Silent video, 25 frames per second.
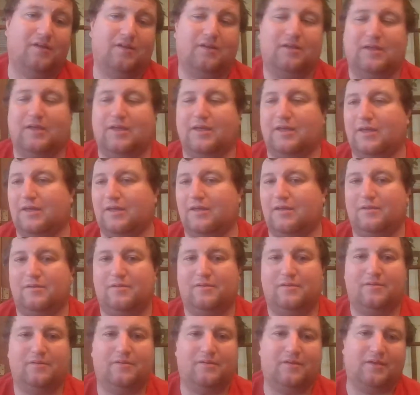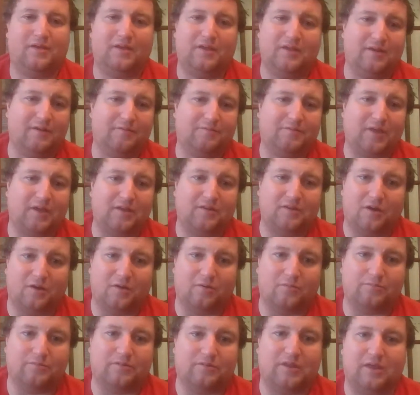And if they
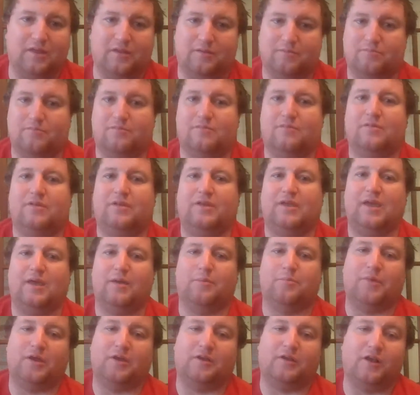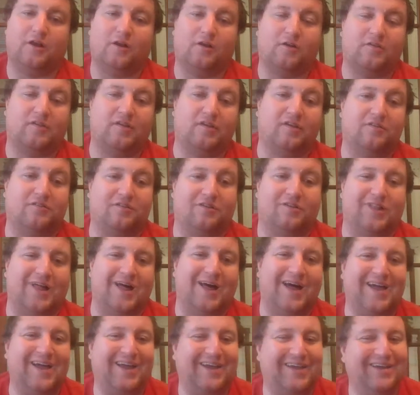don't, then yeah, my guarantee's a
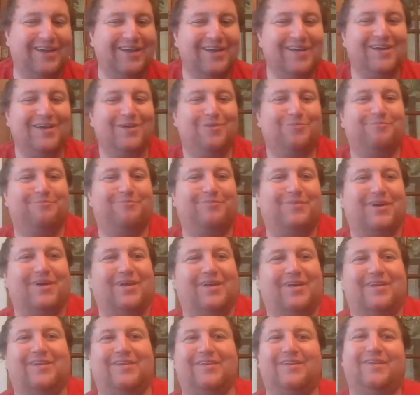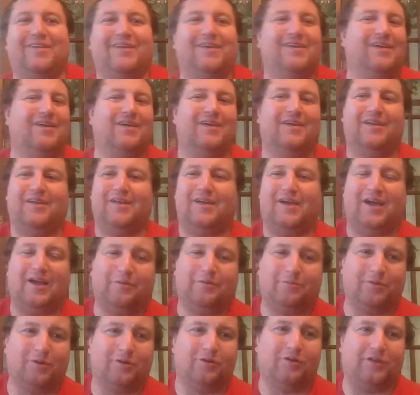lie. But I
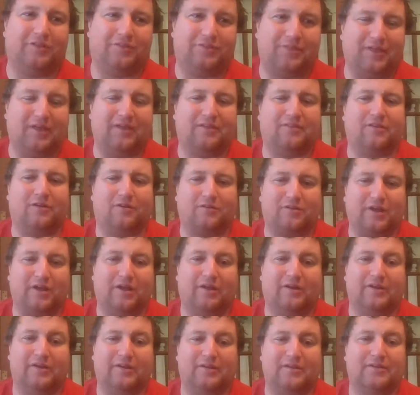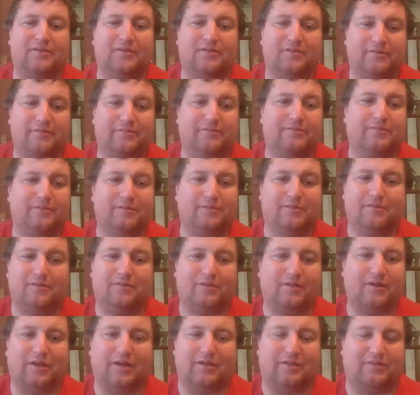really think they're gonna.
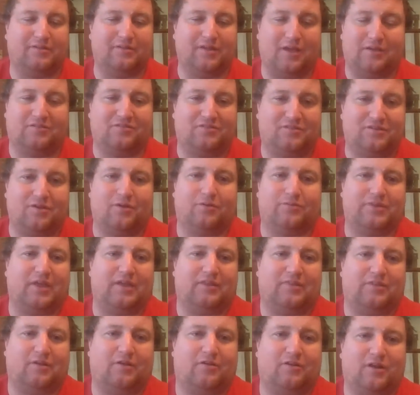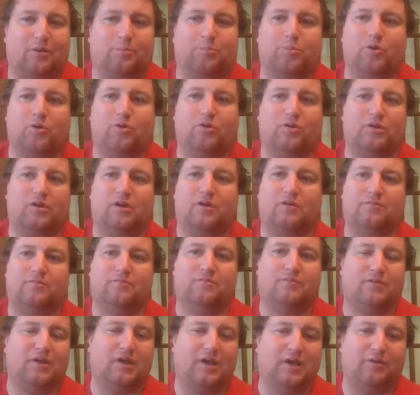I still think they're gonna pull it off.
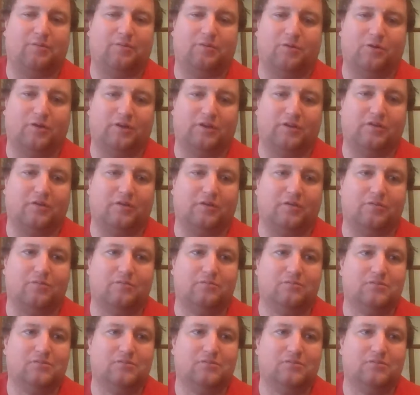I really do.